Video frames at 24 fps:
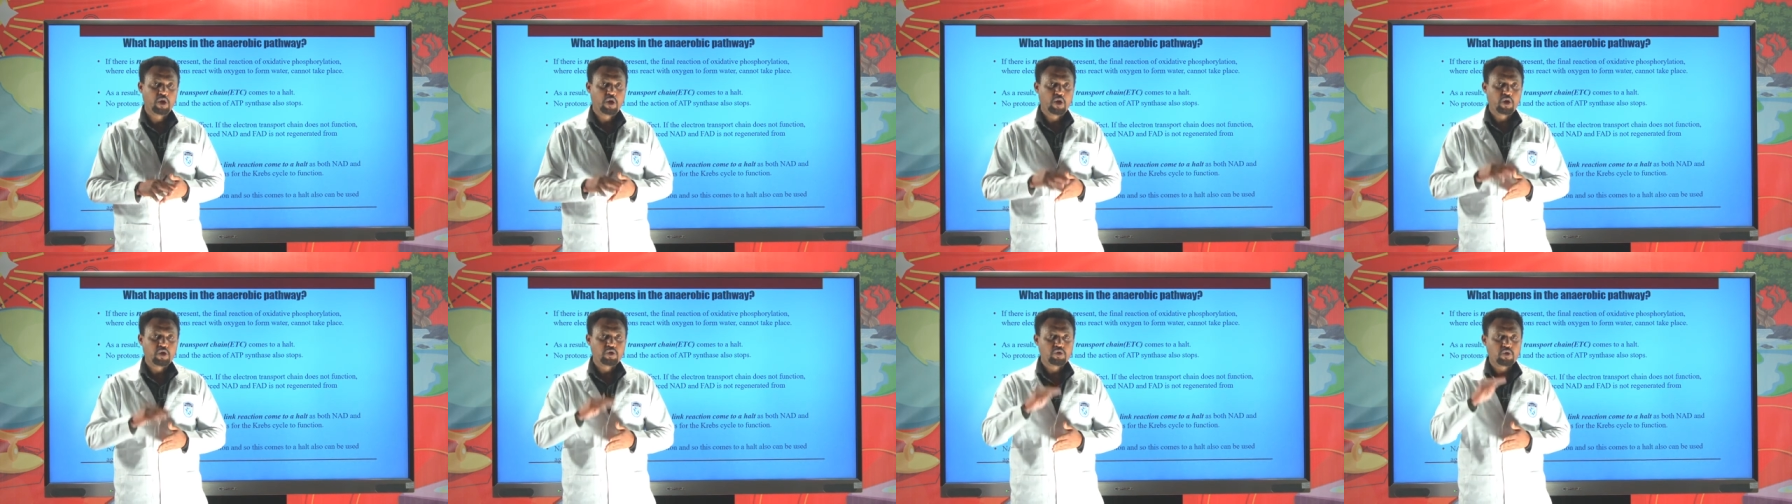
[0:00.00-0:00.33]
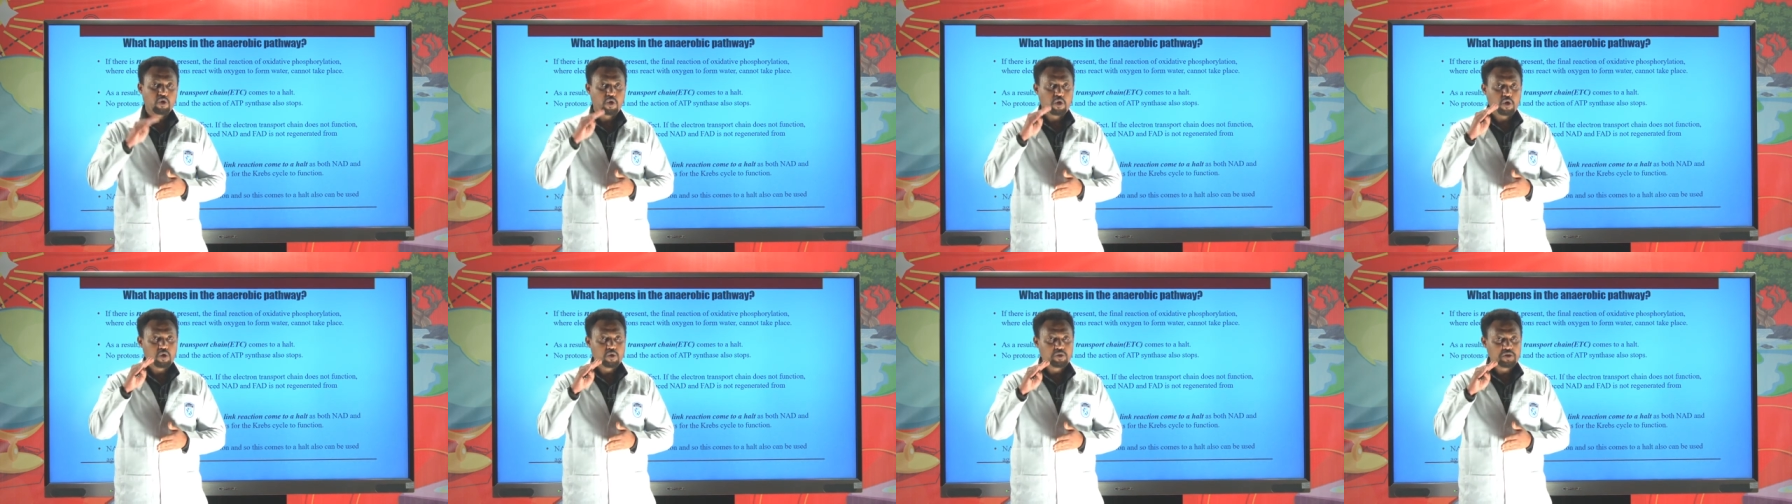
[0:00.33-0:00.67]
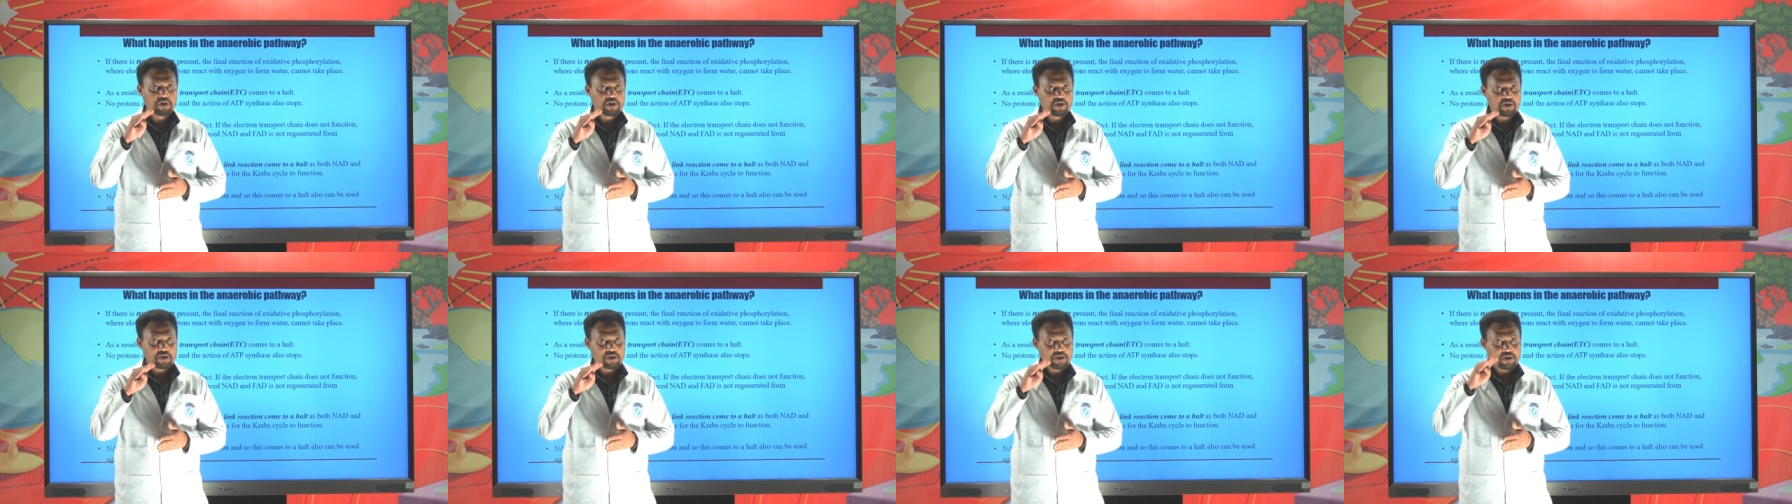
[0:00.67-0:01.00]
So all
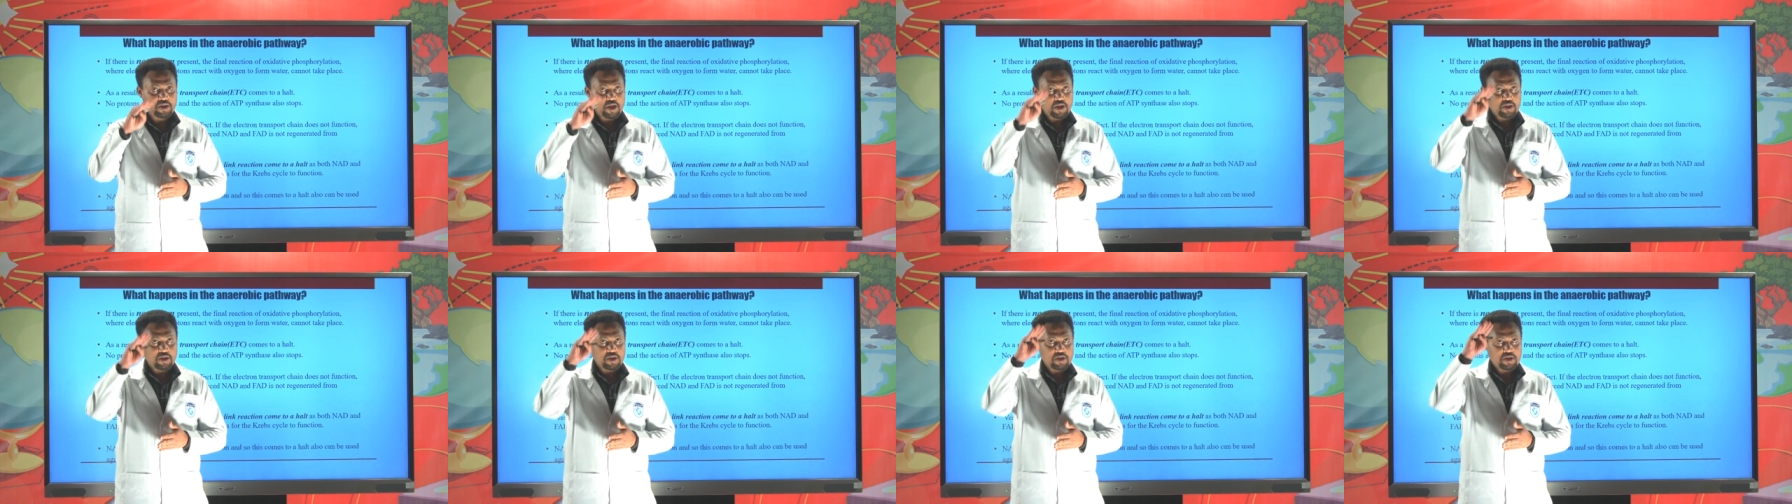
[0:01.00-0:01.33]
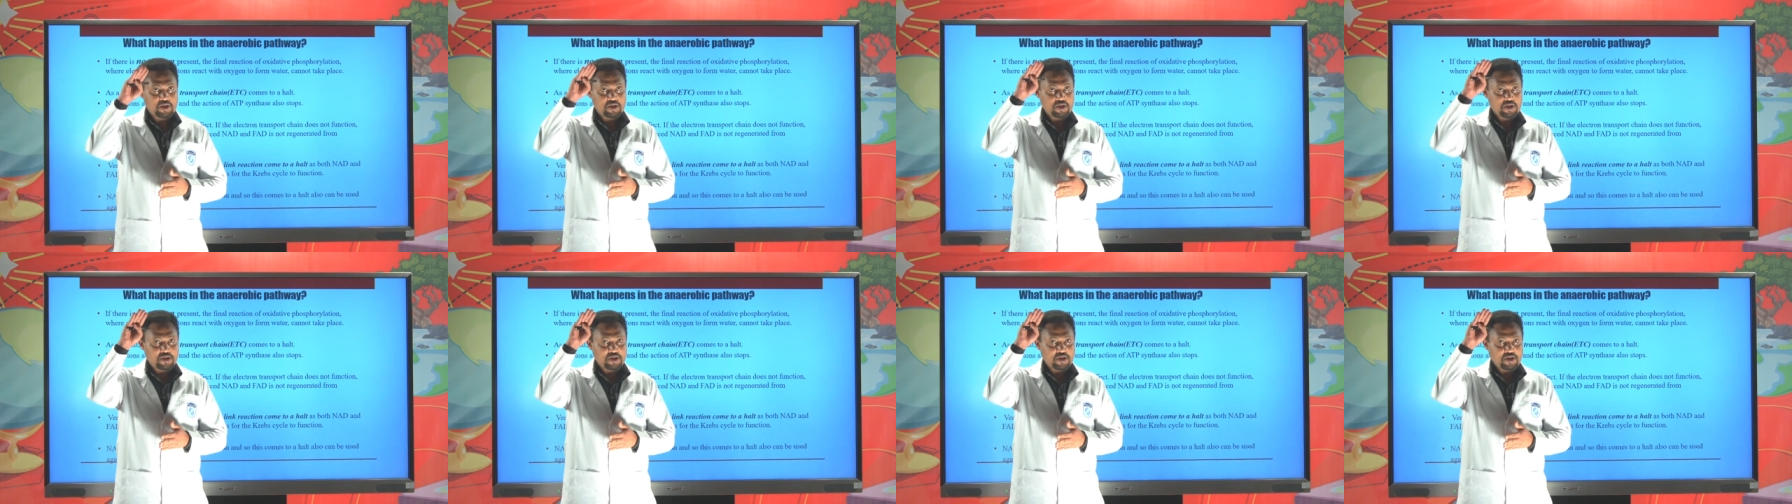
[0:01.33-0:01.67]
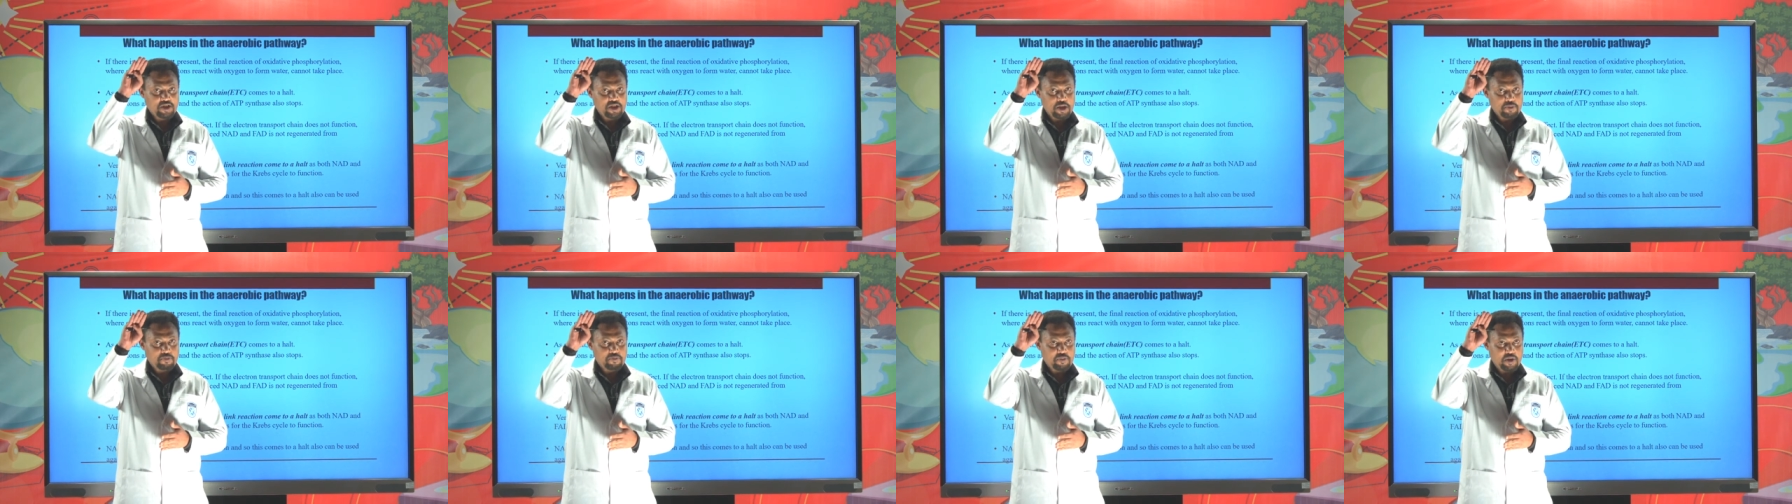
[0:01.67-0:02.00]
these stages,
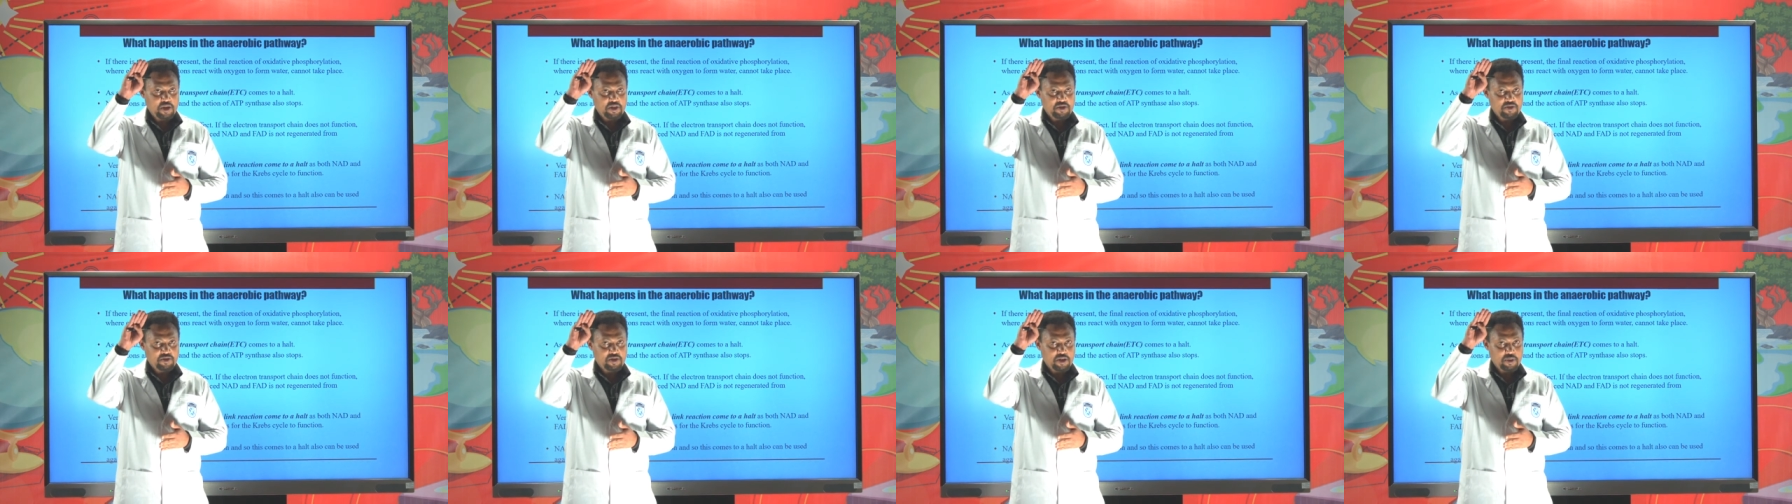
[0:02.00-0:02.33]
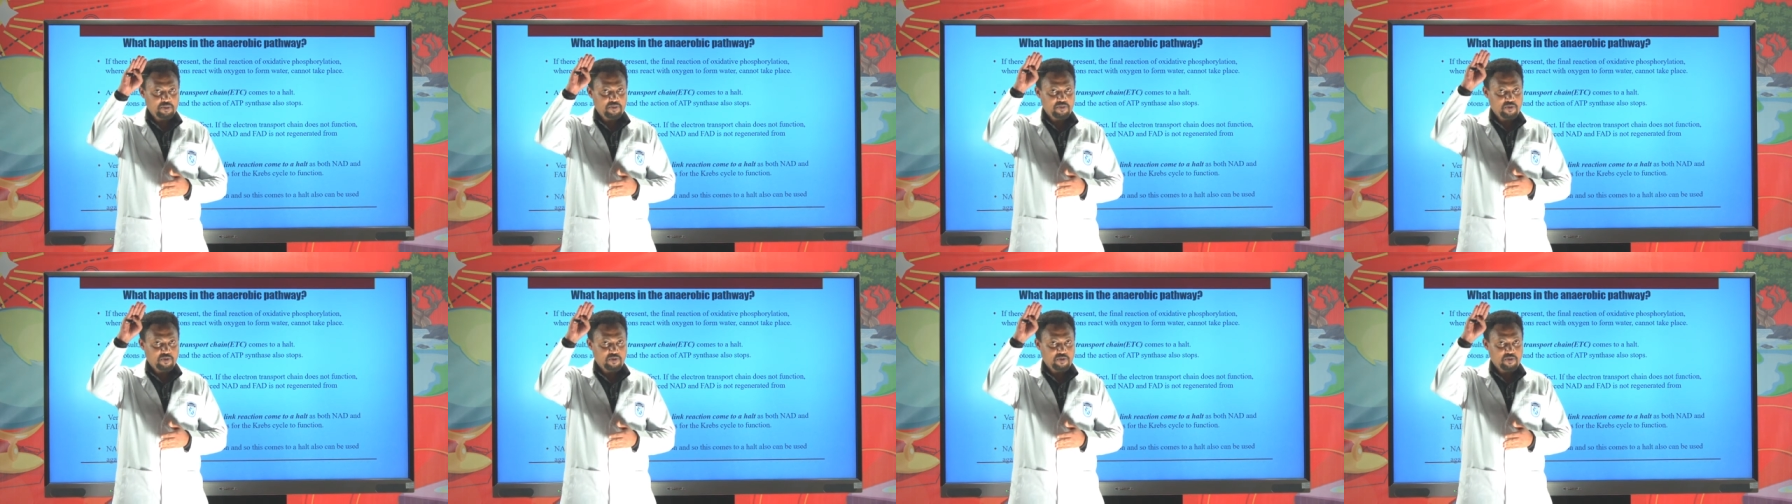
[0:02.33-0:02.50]
step by step,